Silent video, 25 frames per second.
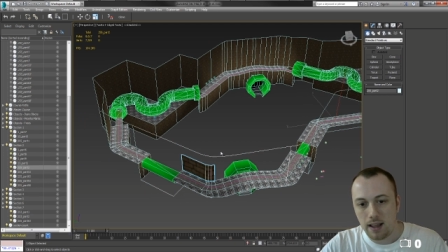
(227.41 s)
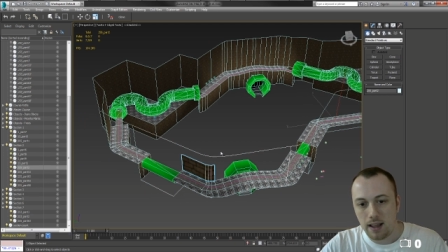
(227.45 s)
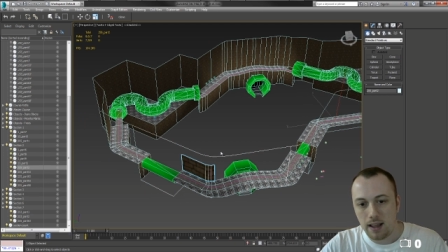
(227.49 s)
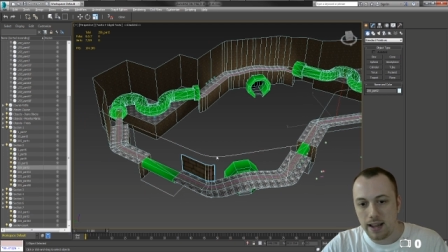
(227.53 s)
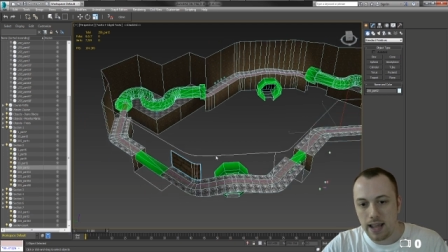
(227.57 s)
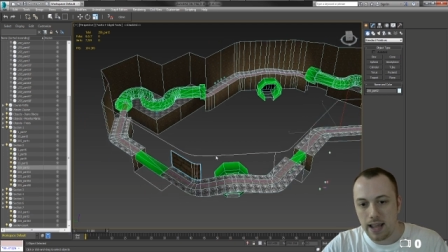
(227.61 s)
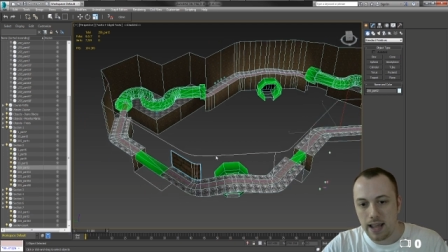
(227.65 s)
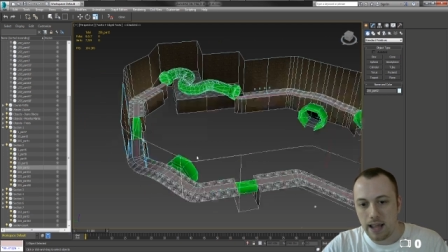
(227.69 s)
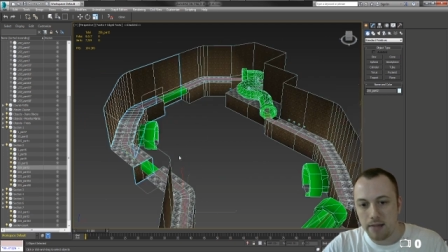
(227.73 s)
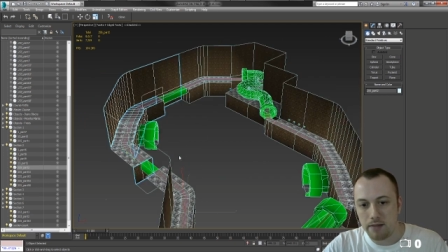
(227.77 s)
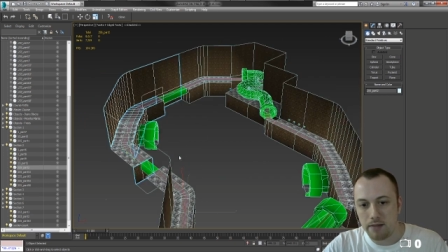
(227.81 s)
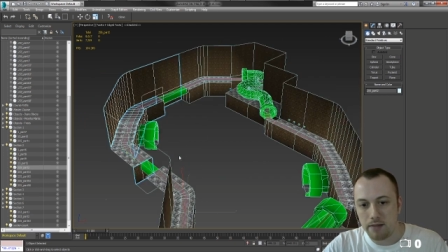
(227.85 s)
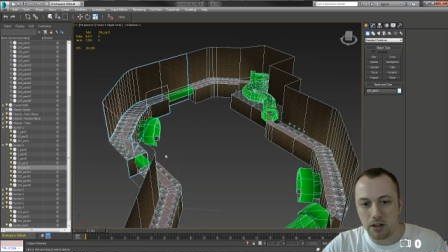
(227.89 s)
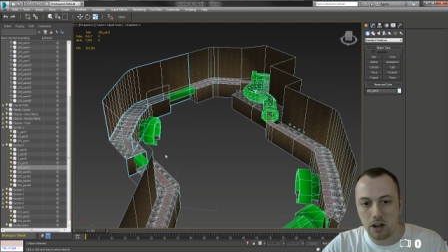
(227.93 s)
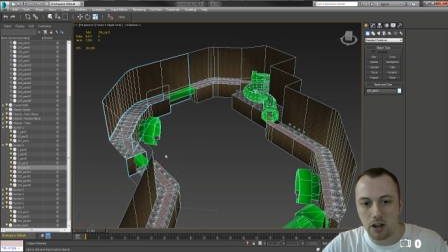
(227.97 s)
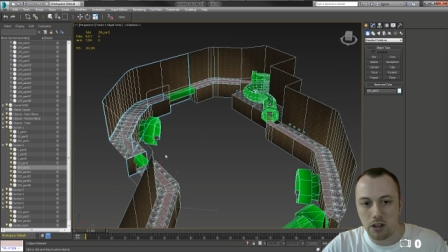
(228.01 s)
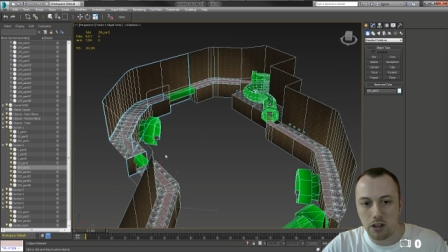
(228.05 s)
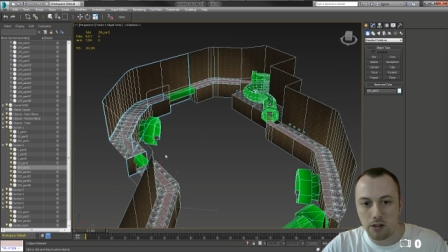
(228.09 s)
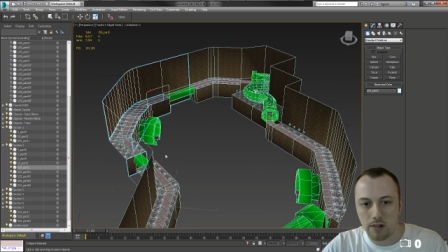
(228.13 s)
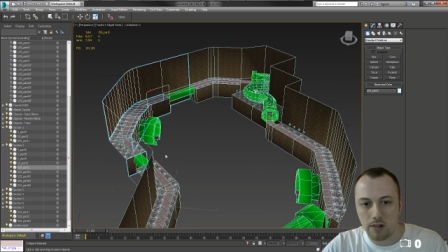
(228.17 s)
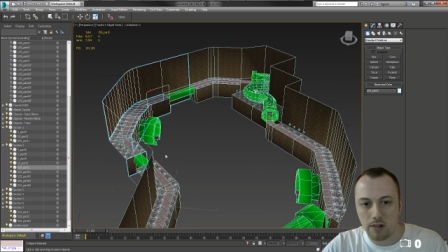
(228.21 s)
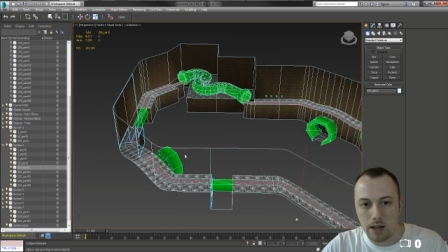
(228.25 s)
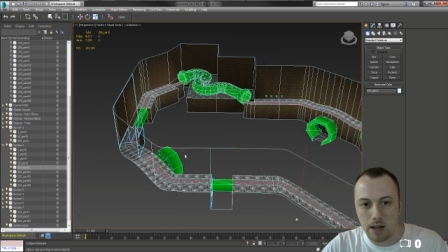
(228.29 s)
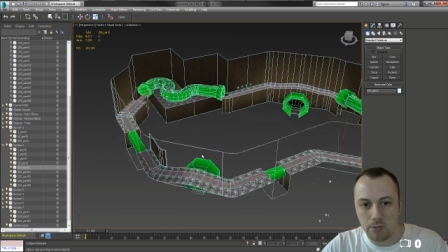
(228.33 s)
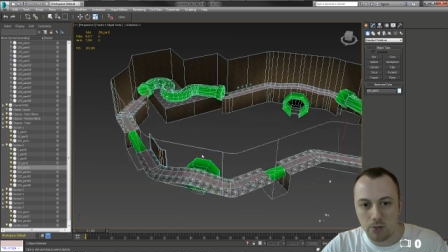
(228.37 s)
I have
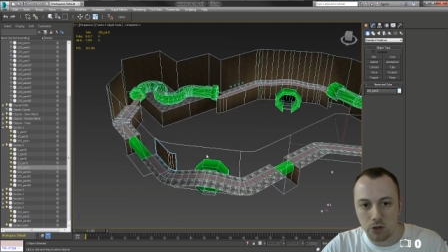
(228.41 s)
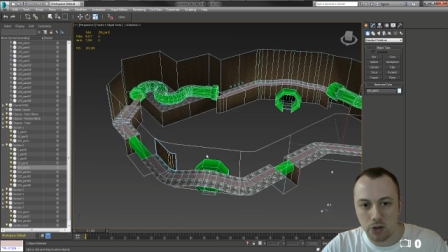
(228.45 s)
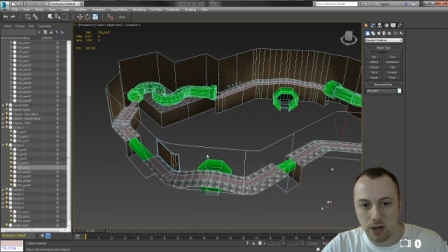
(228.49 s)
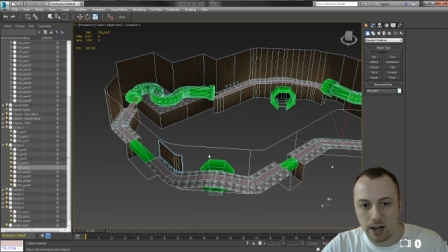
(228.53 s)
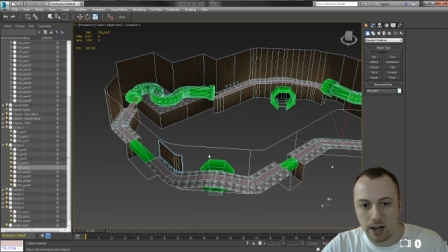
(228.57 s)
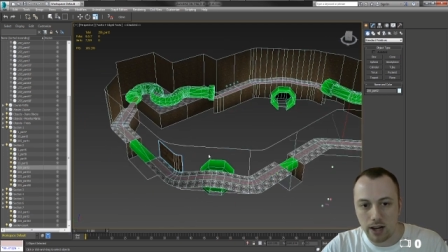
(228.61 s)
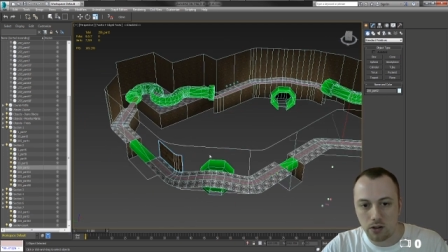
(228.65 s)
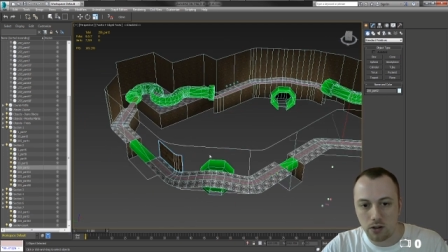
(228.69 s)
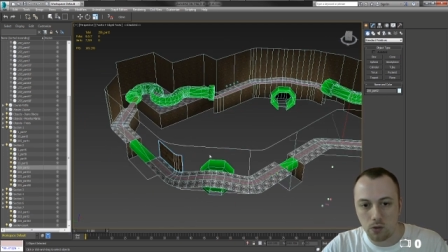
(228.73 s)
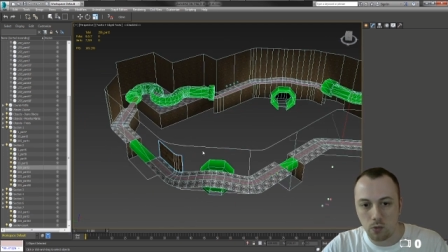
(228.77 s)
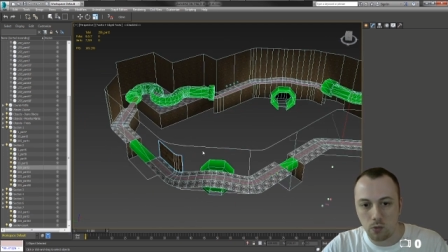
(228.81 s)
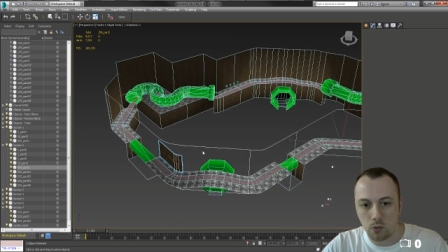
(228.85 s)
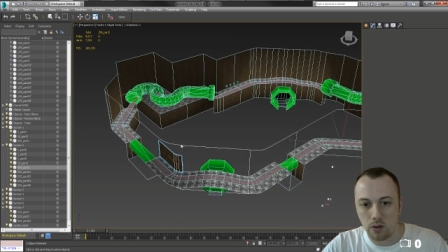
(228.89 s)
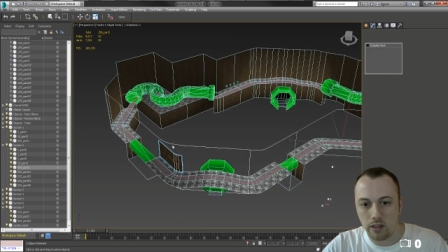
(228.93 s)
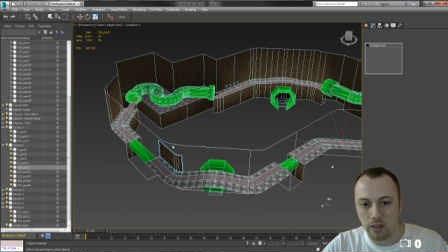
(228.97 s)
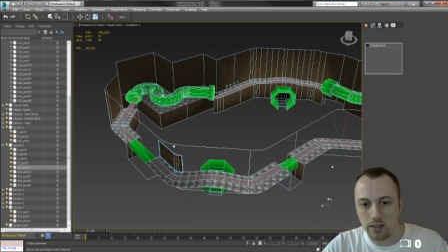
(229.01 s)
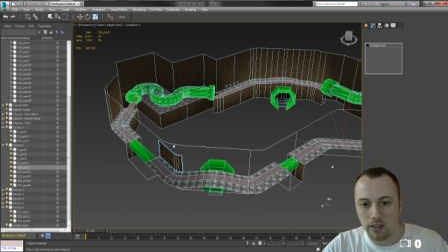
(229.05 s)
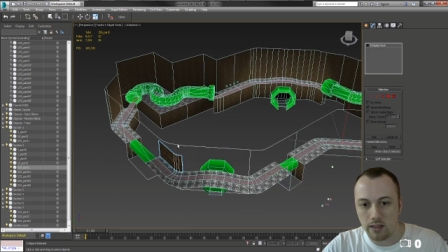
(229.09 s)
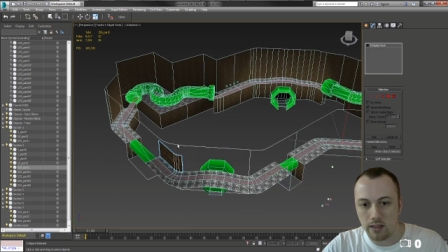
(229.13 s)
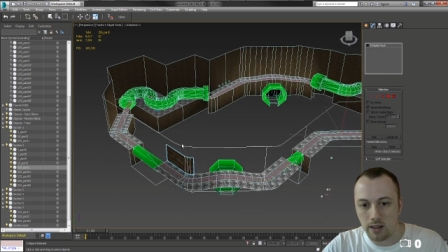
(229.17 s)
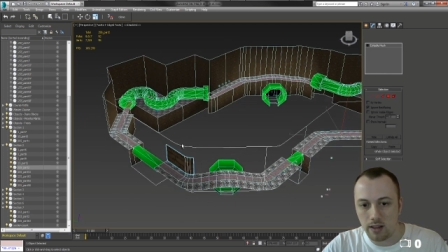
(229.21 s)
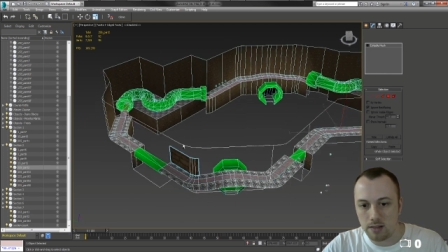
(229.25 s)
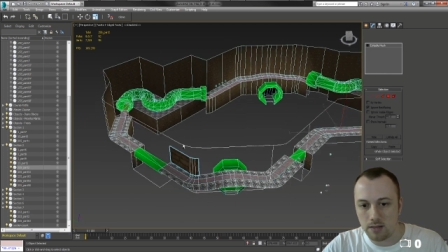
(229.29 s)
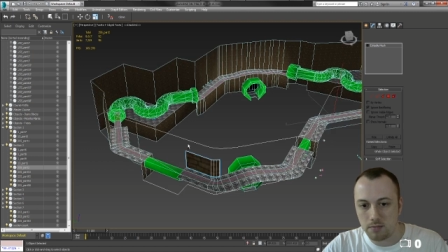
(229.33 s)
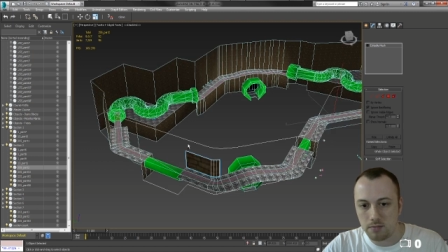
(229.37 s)
another object with
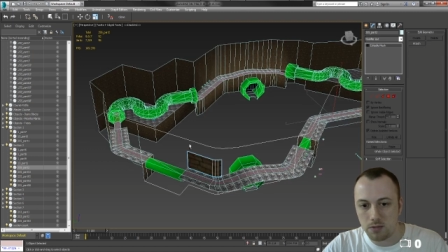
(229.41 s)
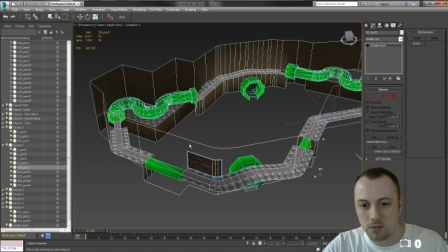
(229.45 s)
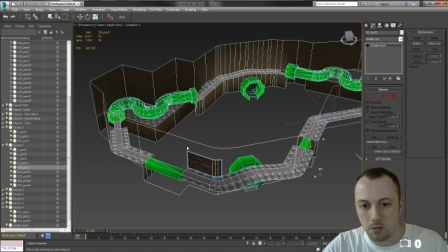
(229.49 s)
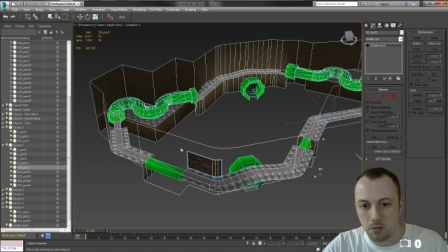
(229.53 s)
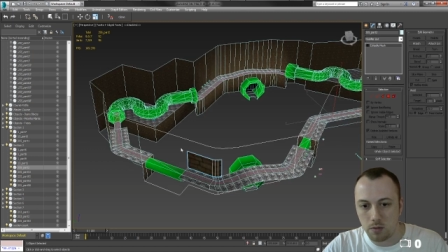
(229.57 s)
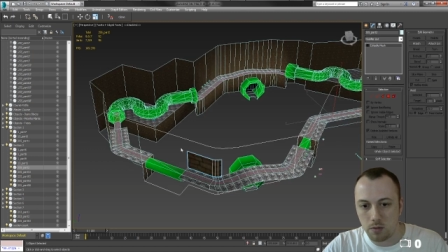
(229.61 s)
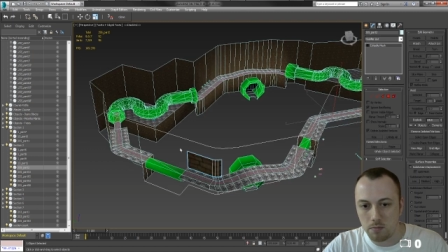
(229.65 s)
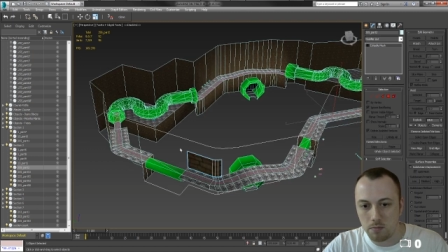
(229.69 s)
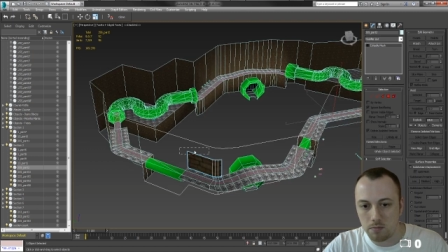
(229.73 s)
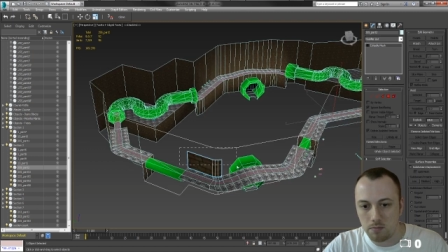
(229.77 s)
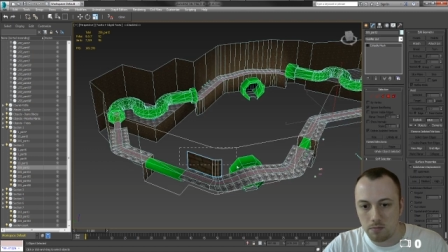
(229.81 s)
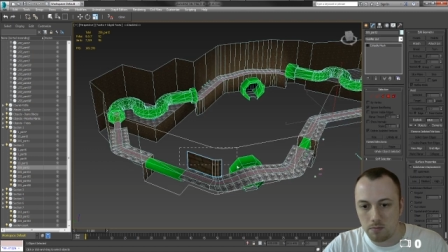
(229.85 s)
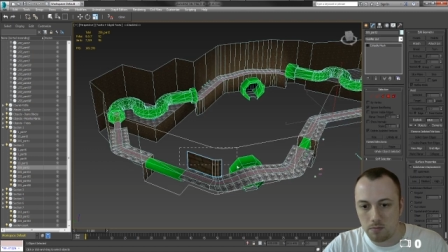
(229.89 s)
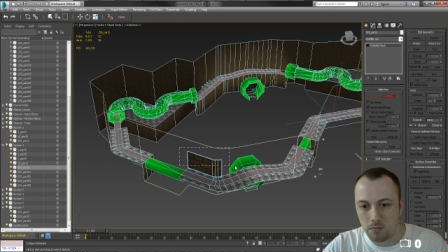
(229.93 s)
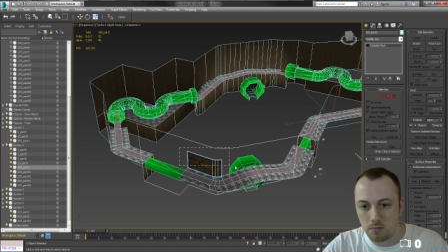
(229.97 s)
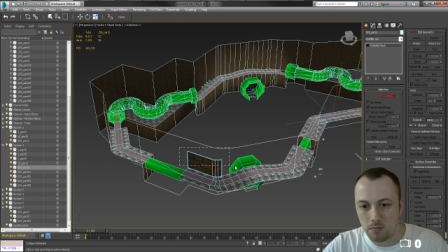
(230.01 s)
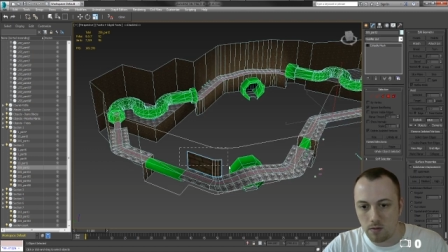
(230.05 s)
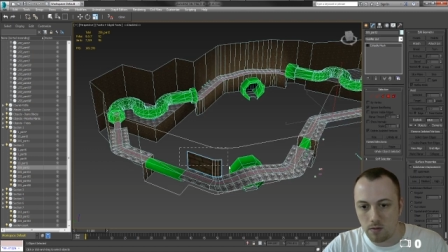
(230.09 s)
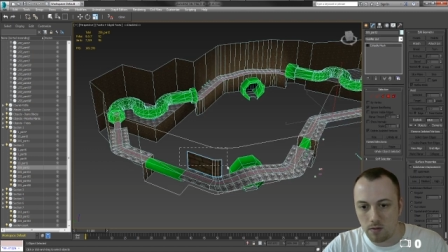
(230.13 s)
uh, some